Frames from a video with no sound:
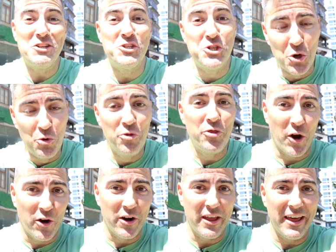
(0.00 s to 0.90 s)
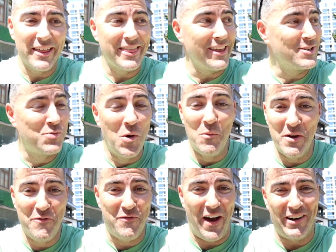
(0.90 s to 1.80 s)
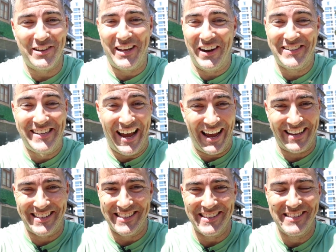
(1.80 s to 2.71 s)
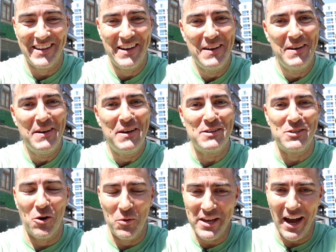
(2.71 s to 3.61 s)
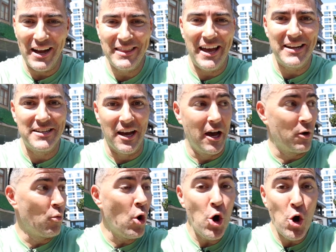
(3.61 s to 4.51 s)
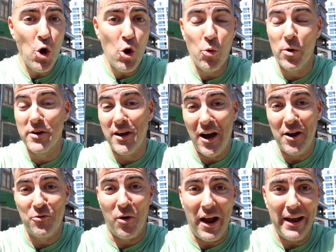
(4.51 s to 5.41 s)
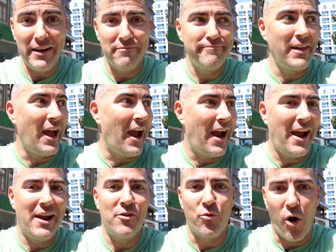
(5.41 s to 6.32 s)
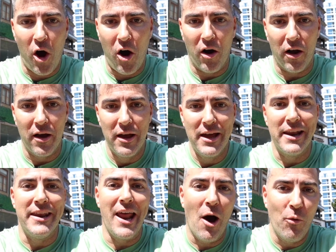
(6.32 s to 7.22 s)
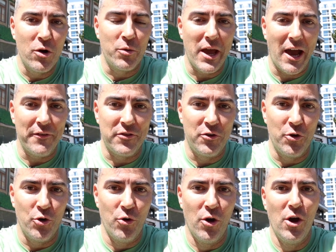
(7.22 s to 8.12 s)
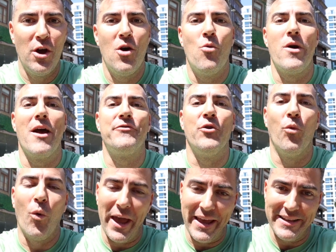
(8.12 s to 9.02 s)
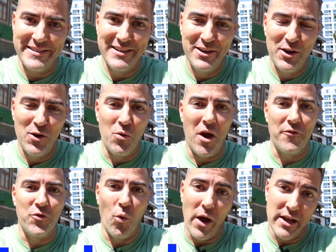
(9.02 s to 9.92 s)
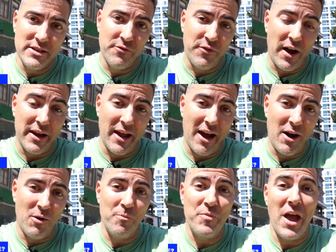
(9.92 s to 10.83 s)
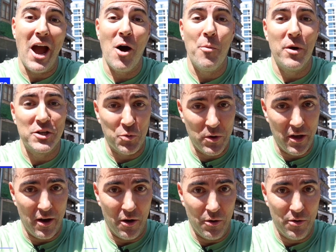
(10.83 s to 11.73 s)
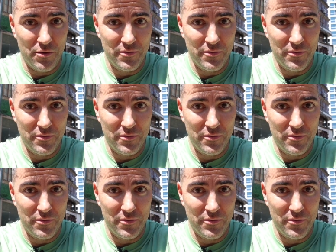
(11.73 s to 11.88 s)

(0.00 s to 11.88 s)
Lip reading: June 30th is when we filed our taxes. So we got that done. Woohoo, we're done, right? Wrong. Now what do we have to do? We have to wait. We have to wait to find out how much we owe.